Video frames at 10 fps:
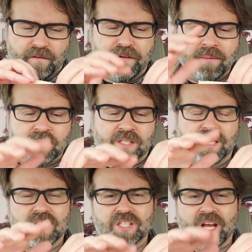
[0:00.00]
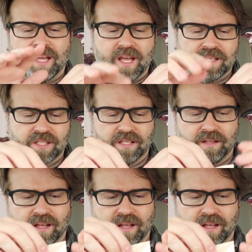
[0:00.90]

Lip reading: famous dish, I guess,